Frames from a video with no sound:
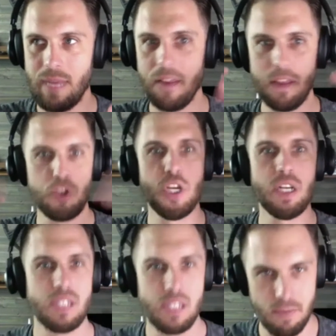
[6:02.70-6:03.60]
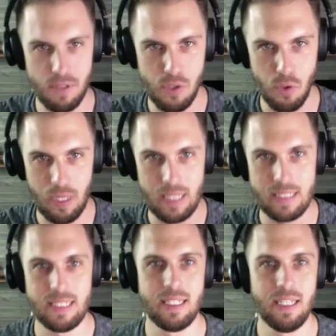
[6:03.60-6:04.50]
the genesis of this whole
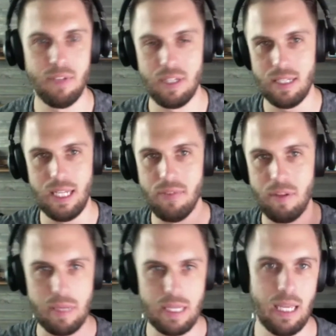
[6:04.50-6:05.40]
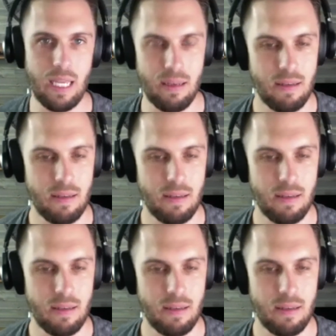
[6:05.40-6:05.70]
idea even begin?